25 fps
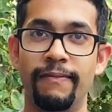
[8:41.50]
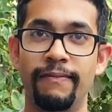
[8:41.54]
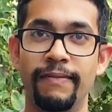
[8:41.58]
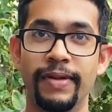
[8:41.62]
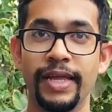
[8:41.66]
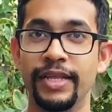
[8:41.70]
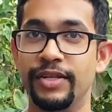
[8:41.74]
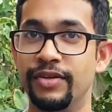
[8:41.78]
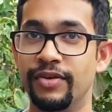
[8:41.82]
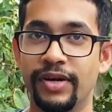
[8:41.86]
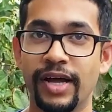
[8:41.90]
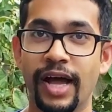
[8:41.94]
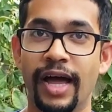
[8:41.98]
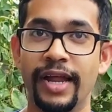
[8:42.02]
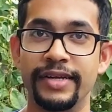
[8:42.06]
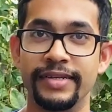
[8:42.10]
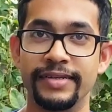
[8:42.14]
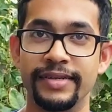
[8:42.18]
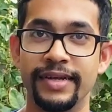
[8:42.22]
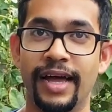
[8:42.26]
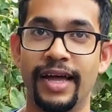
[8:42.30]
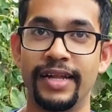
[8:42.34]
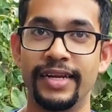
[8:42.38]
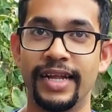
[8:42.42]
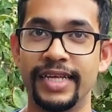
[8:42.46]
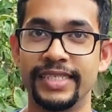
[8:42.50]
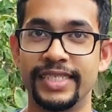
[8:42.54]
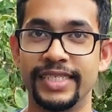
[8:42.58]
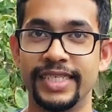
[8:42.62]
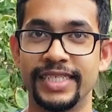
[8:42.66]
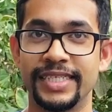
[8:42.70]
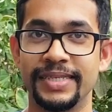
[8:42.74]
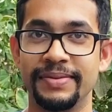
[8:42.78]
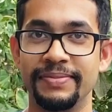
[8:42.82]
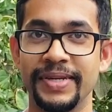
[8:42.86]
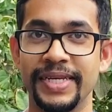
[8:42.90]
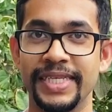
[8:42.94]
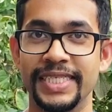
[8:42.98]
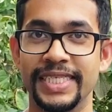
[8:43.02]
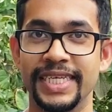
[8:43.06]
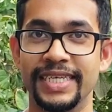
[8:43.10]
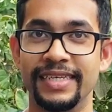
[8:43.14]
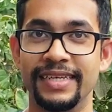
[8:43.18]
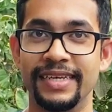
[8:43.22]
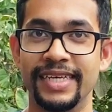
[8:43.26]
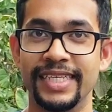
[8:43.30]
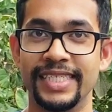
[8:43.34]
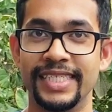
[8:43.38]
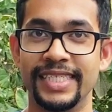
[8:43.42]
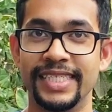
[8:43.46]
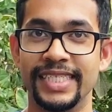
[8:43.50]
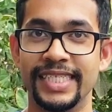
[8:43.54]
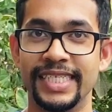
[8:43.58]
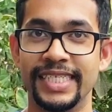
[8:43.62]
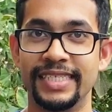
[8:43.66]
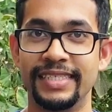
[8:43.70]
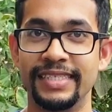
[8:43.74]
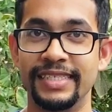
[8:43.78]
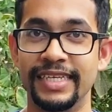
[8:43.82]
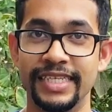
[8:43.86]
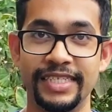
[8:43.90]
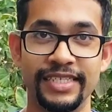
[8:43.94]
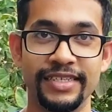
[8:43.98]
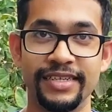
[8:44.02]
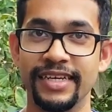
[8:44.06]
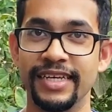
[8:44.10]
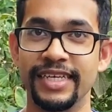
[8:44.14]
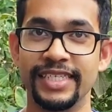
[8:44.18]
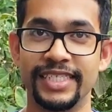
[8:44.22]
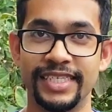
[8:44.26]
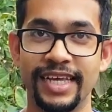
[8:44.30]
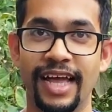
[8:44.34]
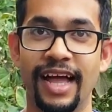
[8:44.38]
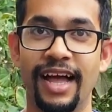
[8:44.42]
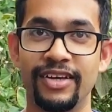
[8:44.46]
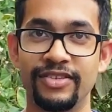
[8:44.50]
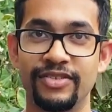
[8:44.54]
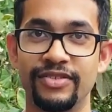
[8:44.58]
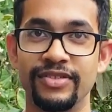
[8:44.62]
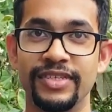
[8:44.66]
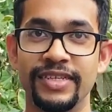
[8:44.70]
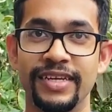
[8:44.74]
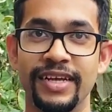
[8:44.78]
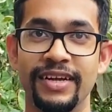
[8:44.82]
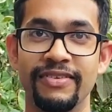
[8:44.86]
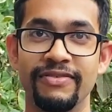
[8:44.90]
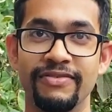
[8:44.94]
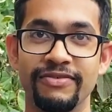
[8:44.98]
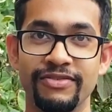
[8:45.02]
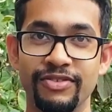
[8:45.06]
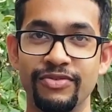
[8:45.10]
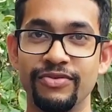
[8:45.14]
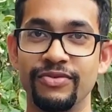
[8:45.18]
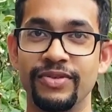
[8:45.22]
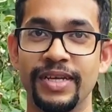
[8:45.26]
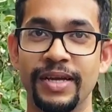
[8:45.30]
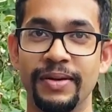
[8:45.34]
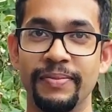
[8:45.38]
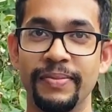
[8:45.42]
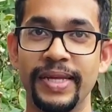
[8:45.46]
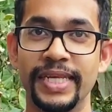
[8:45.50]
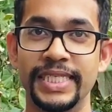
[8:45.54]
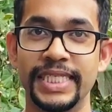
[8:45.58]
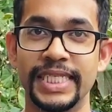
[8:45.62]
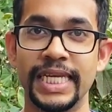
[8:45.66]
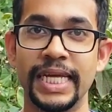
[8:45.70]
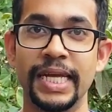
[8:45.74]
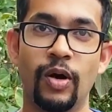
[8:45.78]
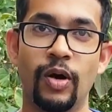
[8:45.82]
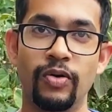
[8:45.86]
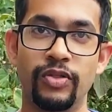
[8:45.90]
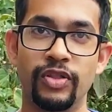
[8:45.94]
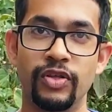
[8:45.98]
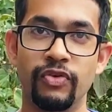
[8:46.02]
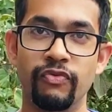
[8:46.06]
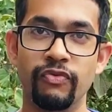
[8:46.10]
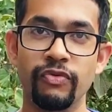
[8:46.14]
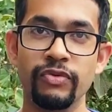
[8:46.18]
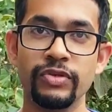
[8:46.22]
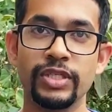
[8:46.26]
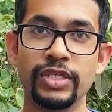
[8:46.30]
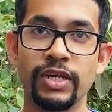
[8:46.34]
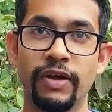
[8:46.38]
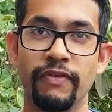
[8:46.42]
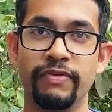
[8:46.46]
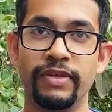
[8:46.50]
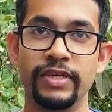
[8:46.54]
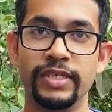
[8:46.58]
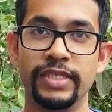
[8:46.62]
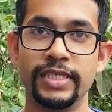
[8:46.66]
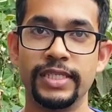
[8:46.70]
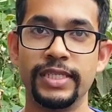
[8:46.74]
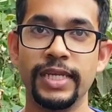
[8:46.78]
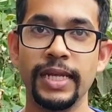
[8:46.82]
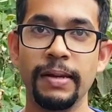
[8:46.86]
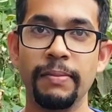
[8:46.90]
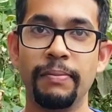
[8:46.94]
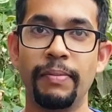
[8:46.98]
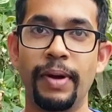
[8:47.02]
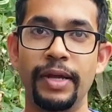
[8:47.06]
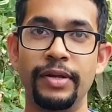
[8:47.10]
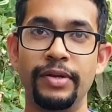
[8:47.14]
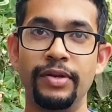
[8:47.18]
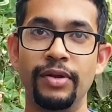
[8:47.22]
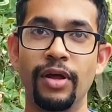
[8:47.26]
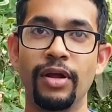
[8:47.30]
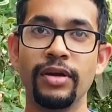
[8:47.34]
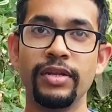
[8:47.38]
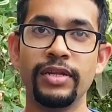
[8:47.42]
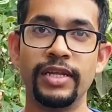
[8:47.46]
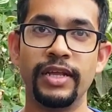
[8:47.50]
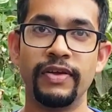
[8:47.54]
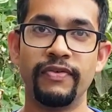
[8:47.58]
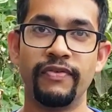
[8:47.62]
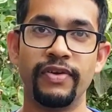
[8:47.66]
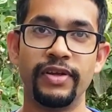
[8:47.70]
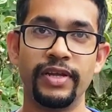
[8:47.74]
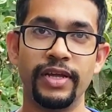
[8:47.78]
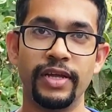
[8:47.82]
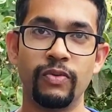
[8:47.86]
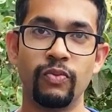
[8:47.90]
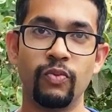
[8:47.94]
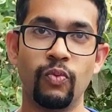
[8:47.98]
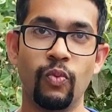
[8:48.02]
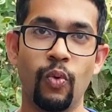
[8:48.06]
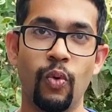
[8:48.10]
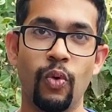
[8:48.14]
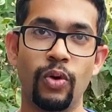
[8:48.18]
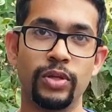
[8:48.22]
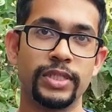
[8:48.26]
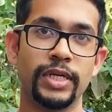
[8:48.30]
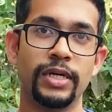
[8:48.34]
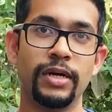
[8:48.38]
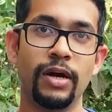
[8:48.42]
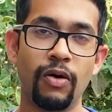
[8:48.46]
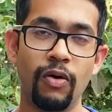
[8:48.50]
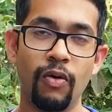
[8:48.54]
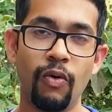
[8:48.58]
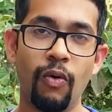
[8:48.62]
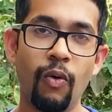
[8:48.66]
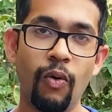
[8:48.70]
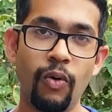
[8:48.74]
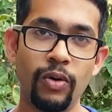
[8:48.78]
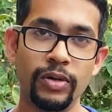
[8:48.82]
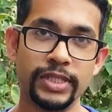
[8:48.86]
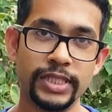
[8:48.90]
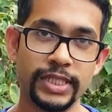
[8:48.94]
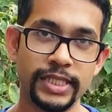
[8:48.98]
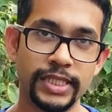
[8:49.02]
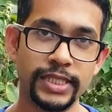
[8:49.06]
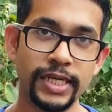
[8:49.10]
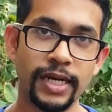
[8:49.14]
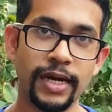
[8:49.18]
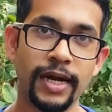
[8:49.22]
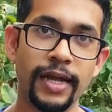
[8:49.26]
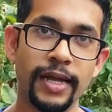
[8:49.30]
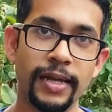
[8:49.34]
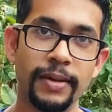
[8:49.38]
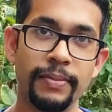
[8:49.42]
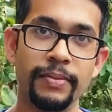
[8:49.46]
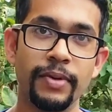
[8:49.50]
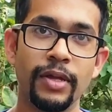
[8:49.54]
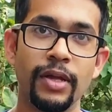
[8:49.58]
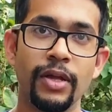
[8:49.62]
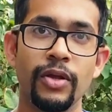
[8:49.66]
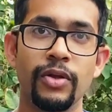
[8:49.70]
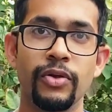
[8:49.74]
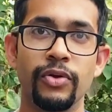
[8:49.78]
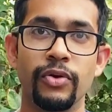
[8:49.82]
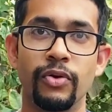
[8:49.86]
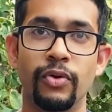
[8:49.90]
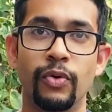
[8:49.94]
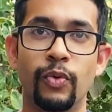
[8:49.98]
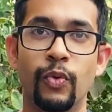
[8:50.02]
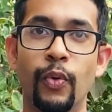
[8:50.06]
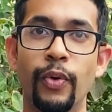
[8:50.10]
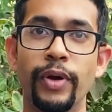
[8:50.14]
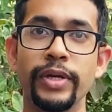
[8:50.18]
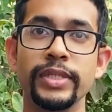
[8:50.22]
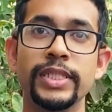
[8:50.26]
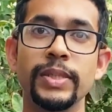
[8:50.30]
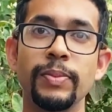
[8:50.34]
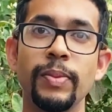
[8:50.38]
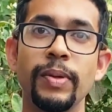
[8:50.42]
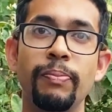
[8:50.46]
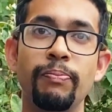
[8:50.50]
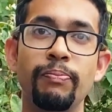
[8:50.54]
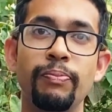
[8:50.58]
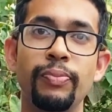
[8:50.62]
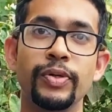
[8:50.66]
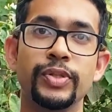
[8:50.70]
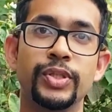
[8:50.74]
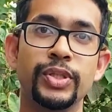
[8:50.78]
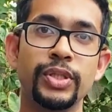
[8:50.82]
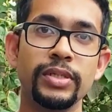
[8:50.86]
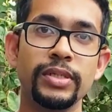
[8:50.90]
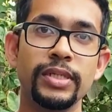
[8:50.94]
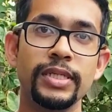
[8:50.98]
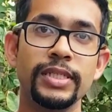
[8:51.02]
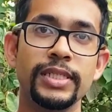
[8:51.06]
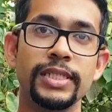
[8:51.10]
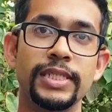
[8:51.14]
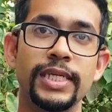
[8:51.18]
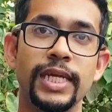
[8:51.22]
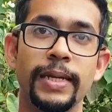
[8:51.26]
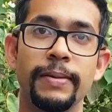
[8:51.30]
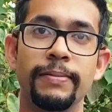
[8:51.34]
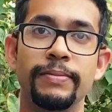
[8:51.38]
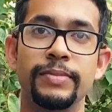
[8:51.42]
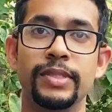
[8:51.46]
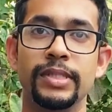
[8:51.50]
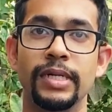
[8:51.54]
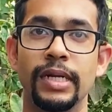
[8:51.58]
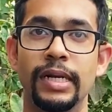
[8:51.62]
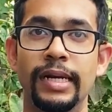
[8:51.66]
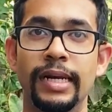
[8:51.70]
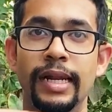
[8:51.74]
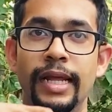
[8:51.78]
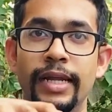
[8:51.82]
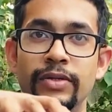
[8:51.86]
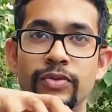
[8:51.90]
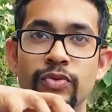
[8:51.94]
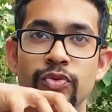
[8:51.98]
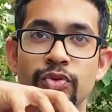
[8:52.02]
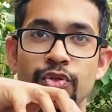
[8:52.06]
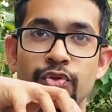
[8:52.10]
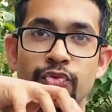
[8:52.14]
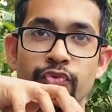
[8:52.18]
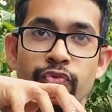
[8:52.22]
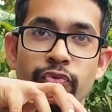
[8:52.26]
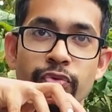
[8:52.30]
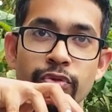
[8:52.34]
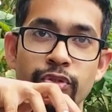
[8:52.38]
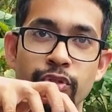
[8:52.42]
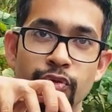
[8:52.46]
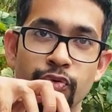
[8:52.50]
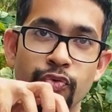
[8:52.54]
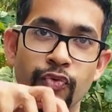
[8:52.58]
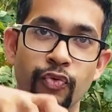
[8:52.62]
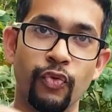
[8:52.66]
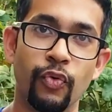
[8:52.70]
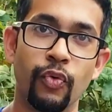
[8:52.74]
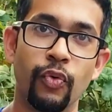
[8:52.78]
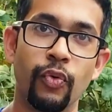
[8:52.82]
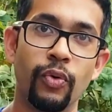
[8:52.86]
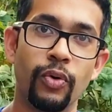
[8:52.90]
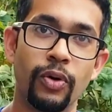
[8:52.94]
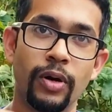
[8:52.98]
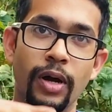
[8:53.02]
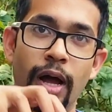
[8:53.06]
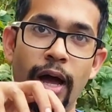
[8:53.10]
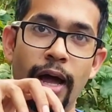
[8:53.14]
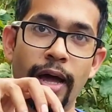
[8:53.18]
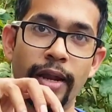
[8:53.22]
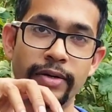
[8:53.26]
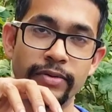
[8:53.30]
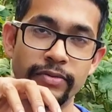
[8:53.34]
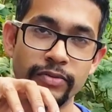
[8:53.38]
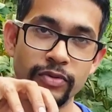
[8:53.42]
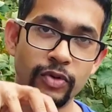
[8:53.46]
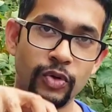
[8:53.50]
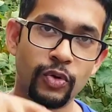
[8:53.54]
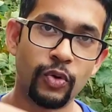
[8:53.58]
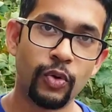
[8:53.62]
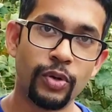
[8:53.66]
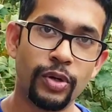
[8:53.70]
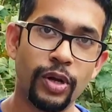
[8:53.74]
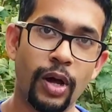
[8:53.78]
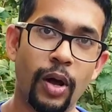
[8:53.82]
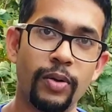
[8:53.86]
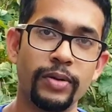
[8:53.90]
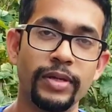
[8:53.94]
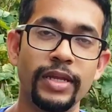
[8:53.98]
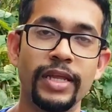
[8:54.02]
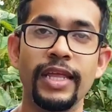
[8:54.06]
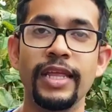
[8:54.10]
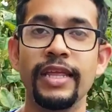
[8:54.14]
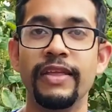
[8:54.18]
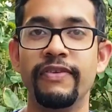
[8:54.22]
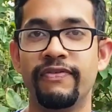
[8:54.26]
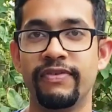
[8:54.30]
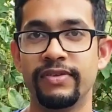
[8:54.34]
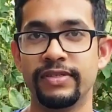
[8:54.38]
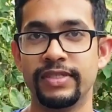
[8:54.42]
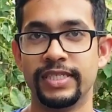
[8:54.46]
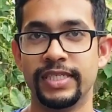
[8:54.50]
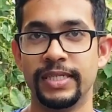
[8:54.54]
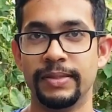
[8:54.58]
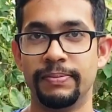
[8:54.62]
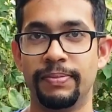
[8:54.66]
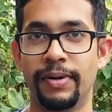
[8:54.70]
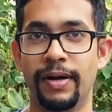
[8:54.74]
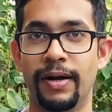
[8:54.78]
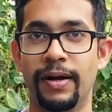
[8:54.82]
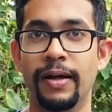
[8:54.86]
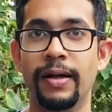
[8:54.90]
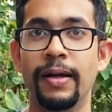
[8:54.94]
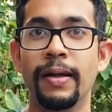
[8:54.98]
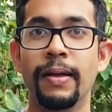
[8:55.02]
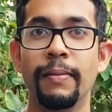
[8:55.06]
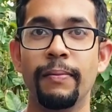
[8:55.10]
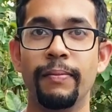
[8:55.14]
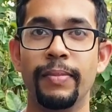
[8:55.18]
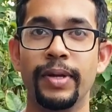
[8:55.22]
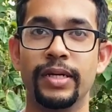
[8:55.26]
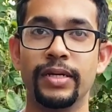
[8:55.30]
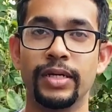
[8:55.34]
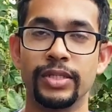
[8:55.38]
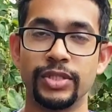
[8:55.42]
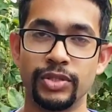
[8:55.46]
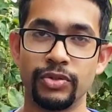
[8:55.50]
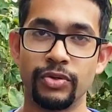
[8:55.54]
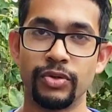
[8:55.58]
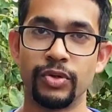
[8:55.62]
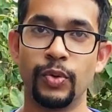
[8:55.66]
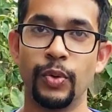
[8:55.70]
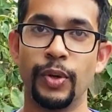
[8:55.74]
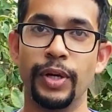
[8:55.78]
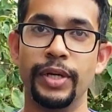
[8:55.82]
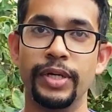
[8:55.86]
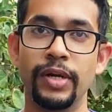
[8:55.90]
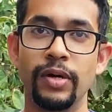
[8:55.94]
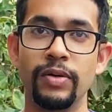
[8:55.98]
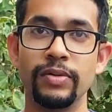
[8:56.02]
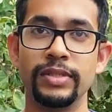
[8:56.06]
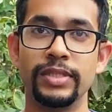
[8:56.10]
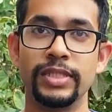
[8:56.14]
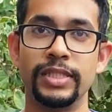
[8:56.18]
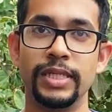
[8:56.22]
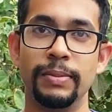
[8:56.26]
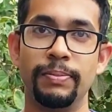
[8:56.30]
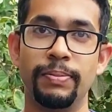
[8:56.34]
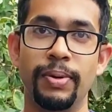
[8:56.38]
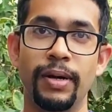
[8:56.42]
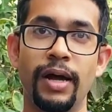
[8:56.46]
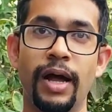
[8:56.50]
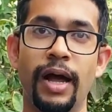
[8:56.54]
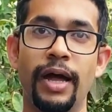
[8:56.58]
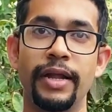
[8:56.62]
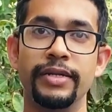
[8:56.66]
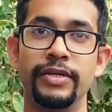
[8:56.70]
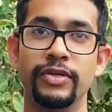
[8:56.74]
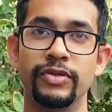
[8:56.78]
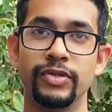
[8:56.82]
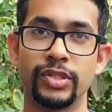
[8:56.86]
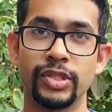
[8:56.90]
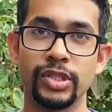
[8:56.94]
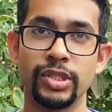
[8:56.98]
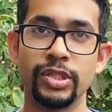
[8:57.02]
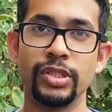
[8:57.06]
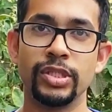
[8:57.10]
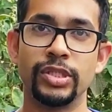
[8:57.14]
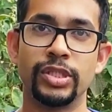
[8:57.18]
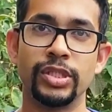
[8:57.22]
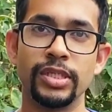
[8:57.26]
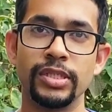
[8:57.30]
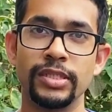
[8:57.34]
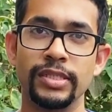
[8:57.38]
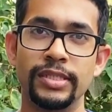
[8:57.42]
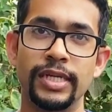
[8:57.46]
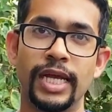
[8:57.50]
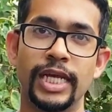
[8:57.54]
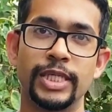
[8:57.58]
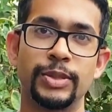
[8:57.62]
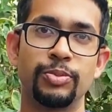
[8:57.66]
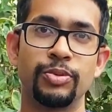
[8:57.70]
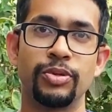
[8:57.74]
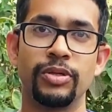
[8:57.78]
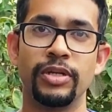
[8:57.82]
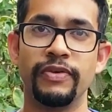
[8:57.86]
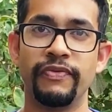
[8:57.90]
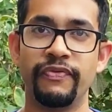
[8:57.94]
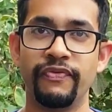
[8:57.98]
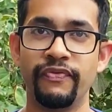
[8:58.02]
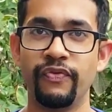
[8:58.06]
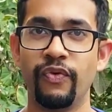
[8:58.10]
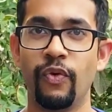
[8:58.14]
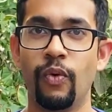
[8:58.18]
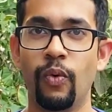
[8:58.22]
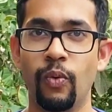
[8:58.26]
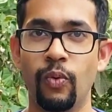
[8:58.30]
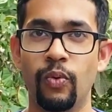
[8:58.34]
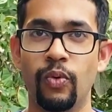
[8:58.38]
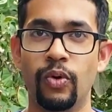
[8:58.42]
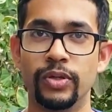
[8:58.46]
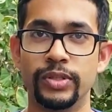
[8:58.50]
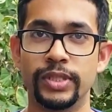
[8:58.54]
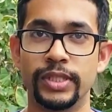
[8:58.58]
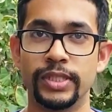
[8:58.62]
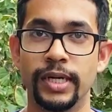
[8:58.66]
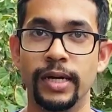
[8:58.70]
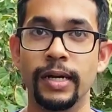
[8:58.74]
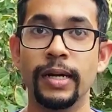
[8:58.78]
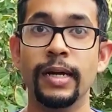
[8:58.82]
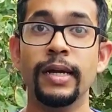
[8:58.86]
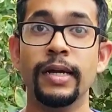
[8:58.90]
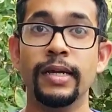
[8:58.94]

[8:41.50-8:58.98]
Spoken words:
in your garden. And that's just amazing, isn't it? Nature is actually truly amazing. Now, the roots of the Seim, by not giving it water all the time, you're going to be pushing the Seim to let those roots grow and go down even deeper, because you're going down deeper and you're searching desperately for water.